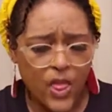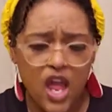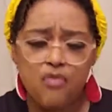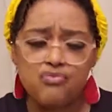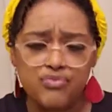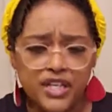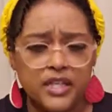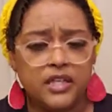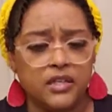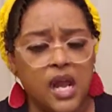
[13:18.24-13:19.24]
I
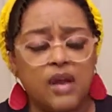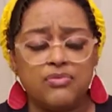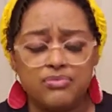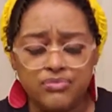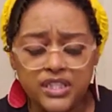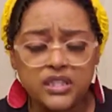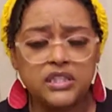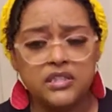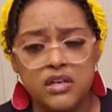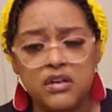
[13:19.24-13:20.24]
really
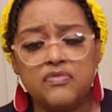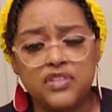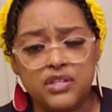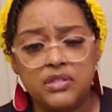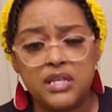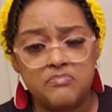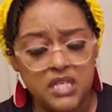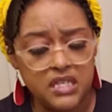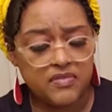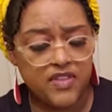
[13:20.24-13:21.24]
love the
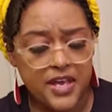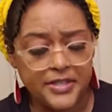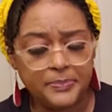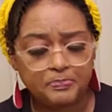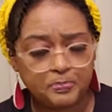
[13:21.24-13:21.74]
meat of that.